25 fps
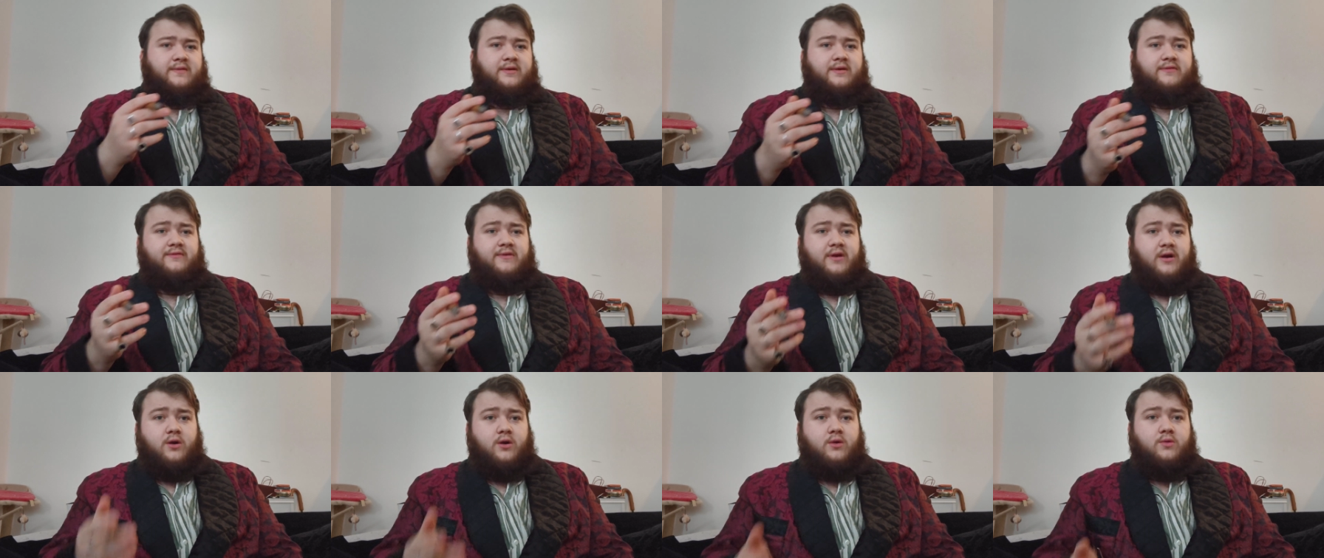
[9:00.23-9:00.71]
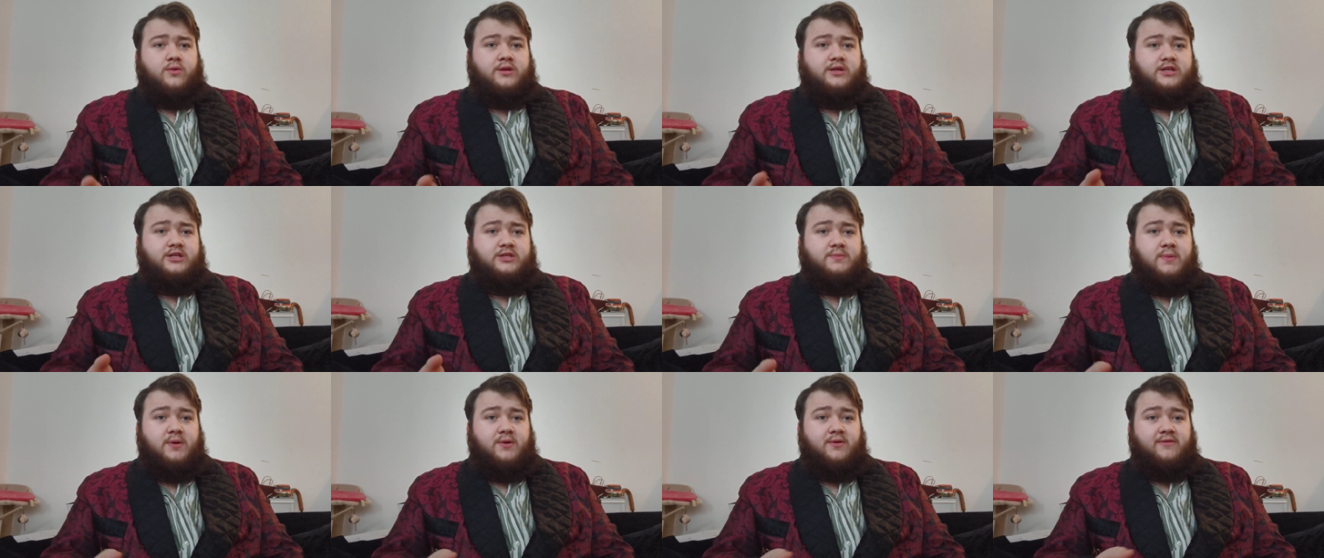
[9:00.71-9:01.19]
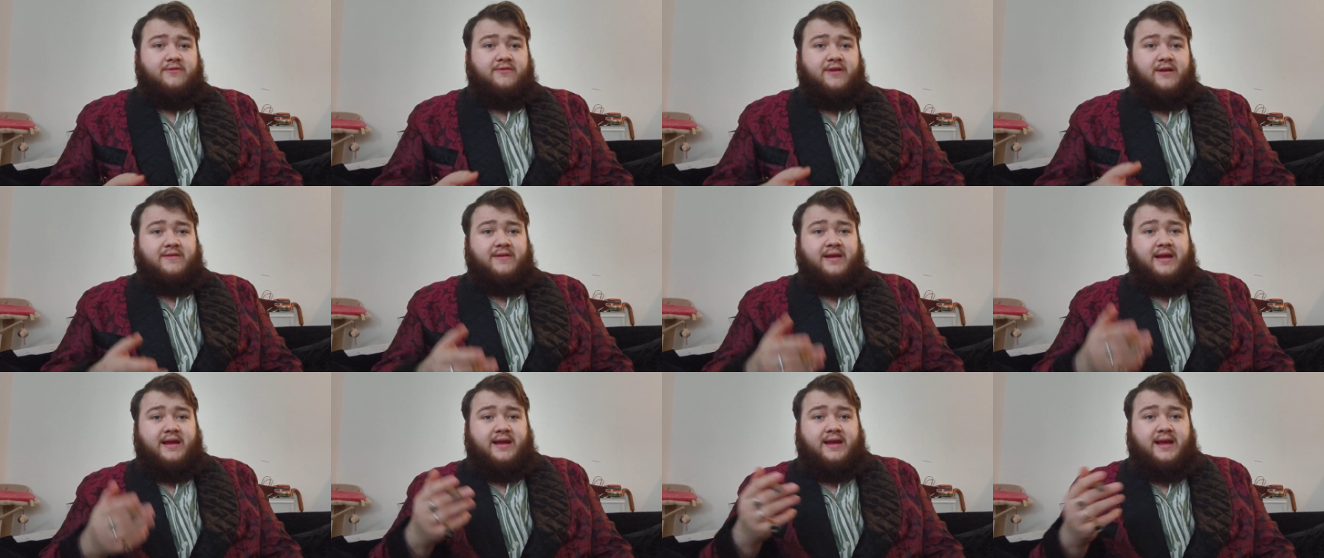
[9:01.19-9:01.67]
if you've only smoked
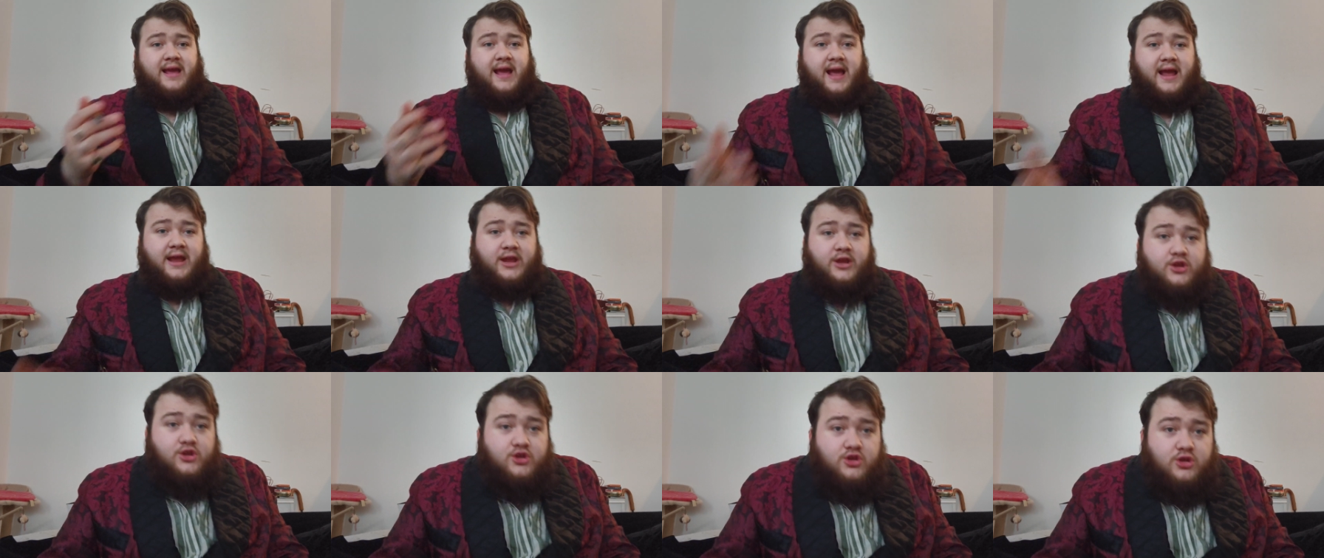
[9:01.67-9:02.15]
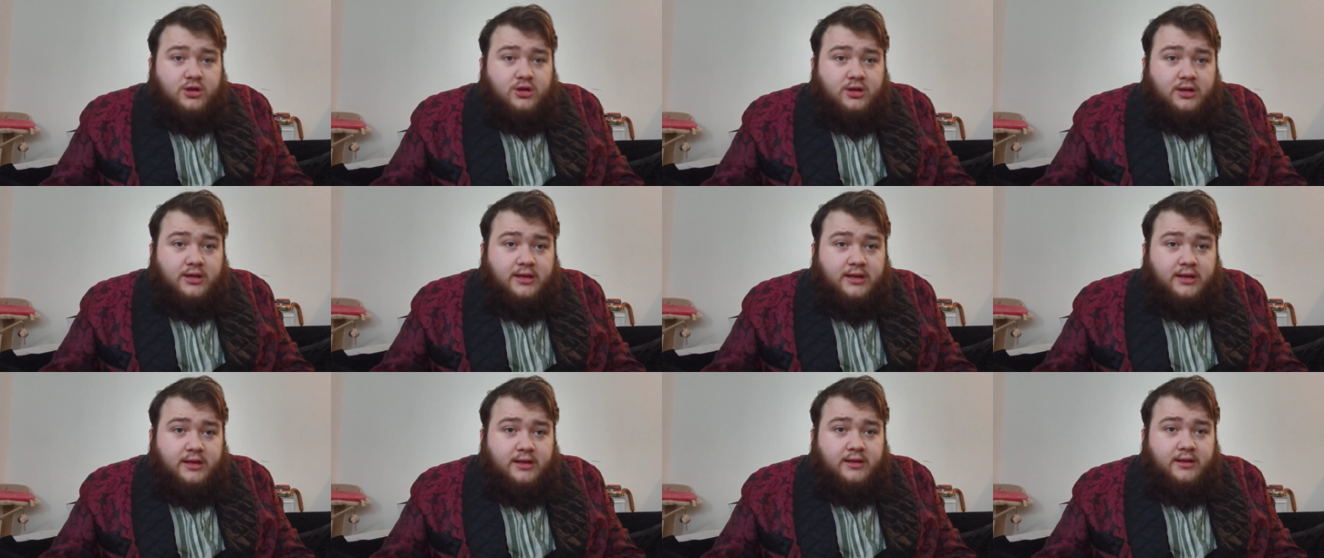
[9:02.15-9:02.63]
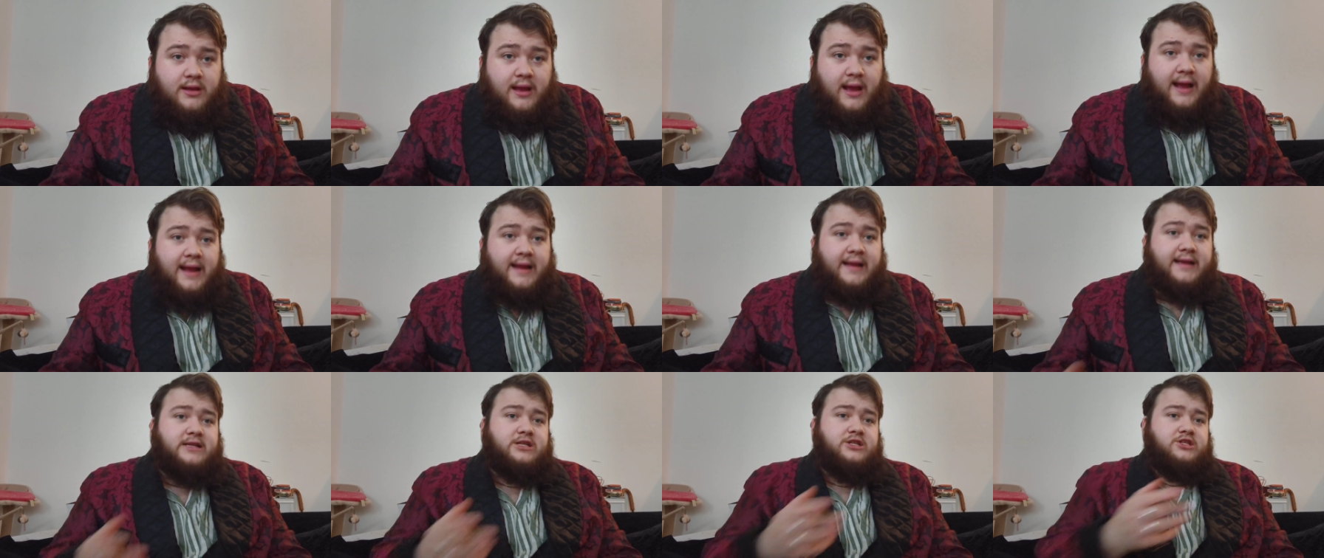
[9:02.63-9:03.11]
very occasionally,
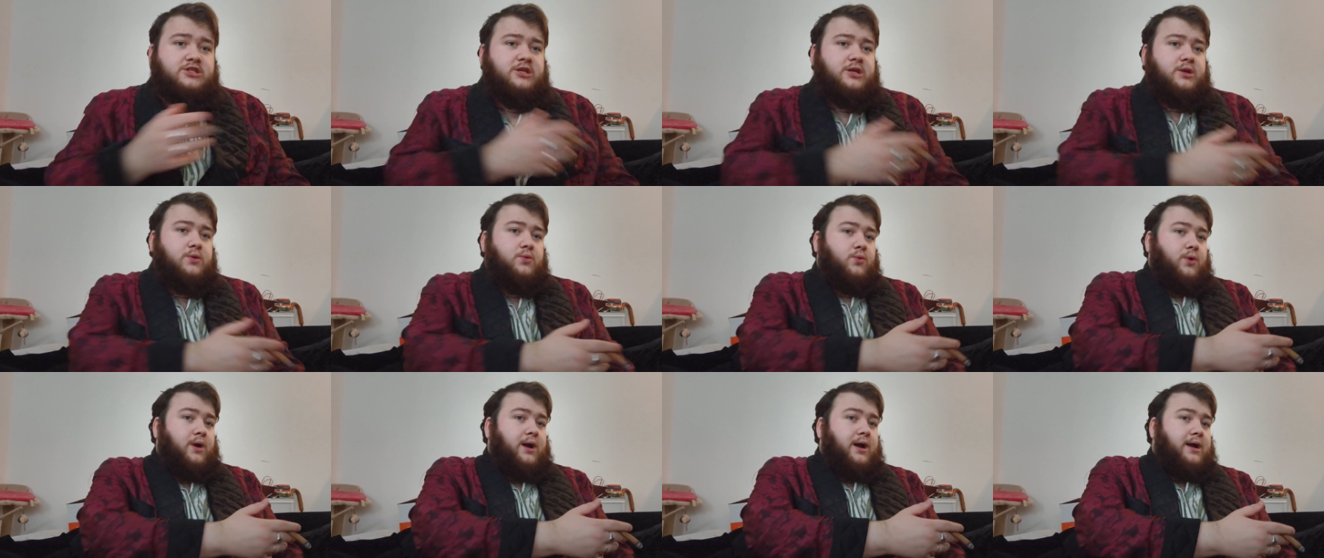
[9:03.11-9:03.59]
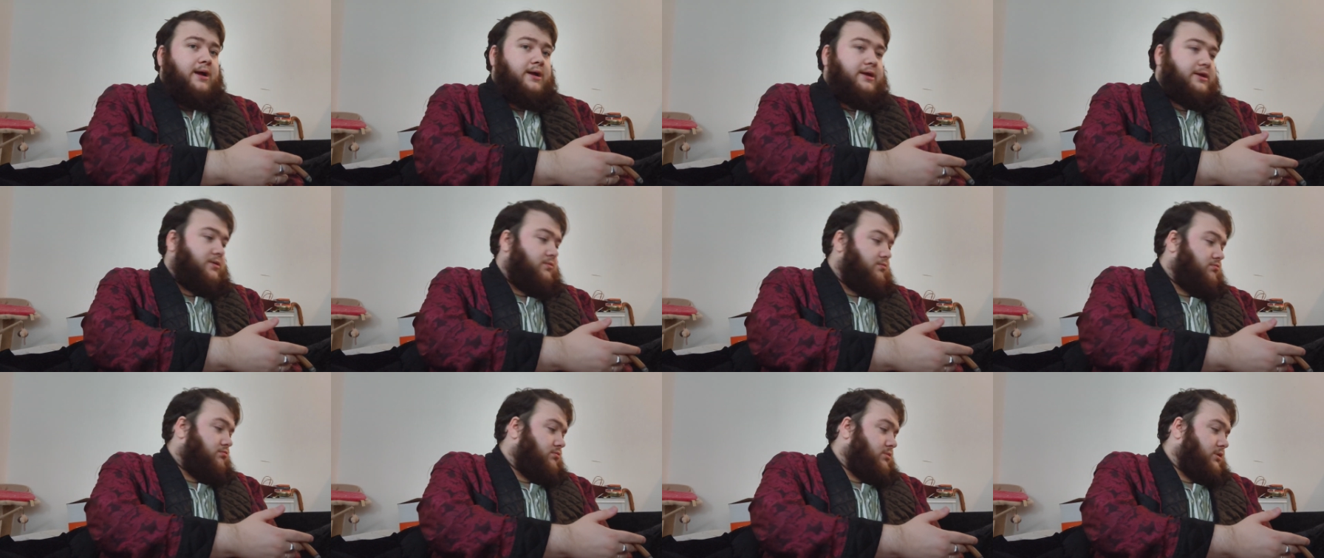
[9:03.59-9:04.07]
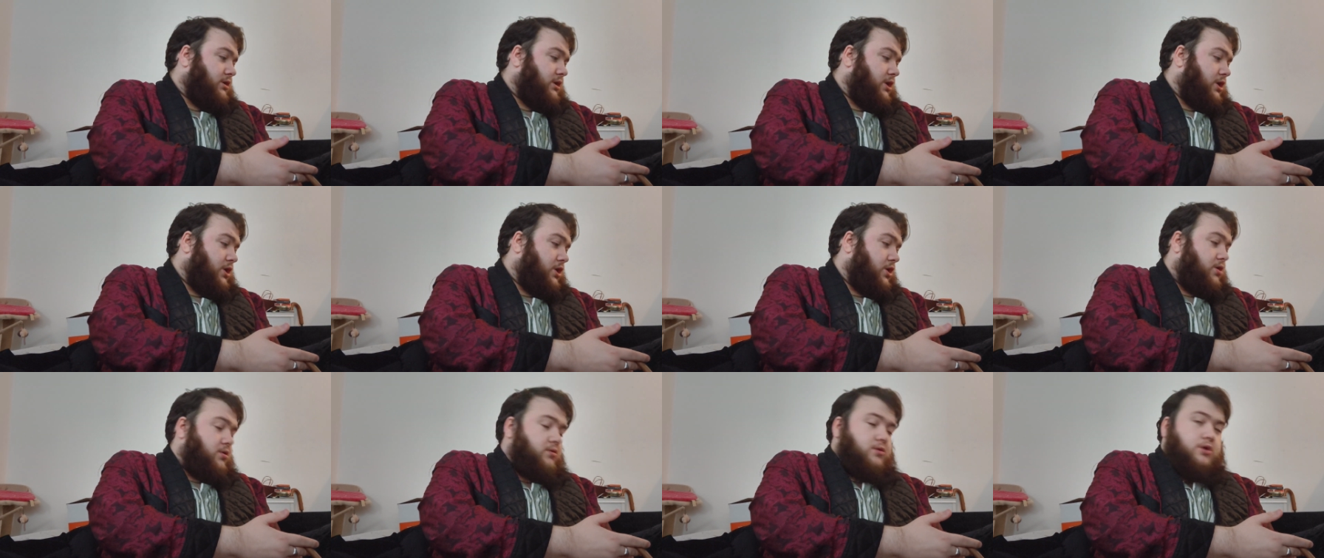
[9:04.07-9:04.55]
I can see why
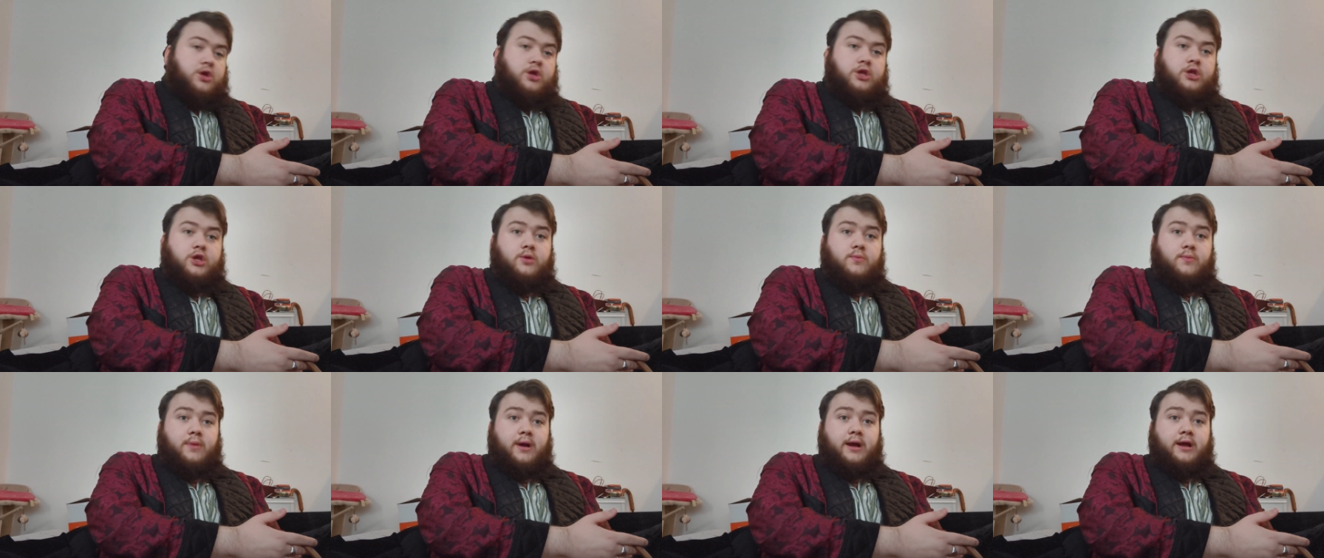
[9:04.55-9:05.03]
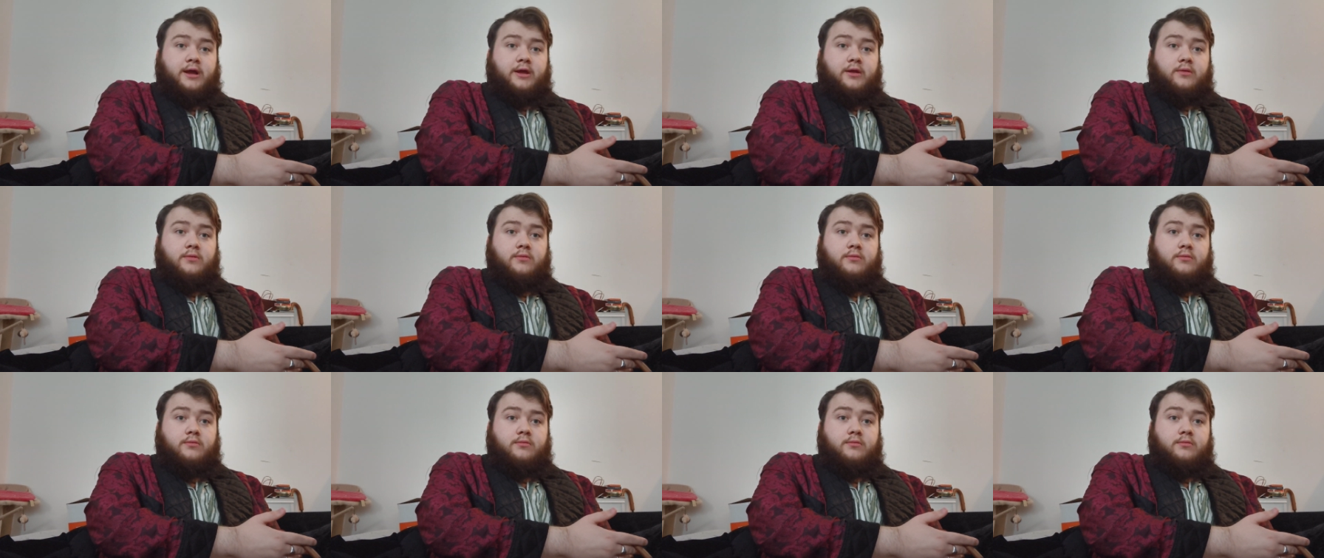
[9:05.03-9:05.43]
you might